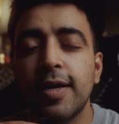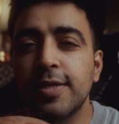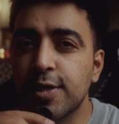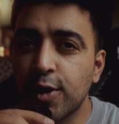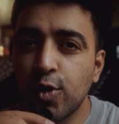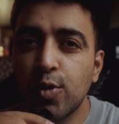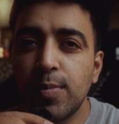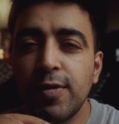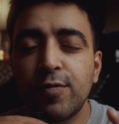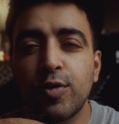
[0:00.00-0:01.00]
It's a
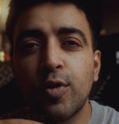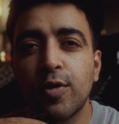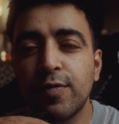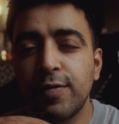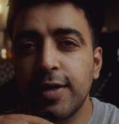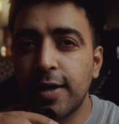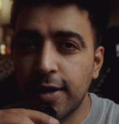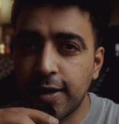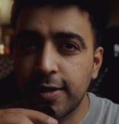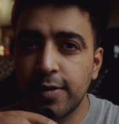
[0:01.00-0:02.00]
global photography
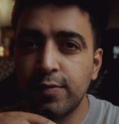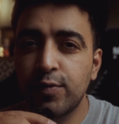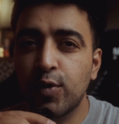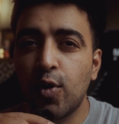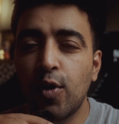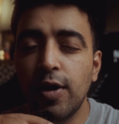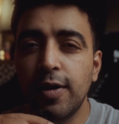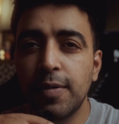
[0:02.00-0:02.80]
collective called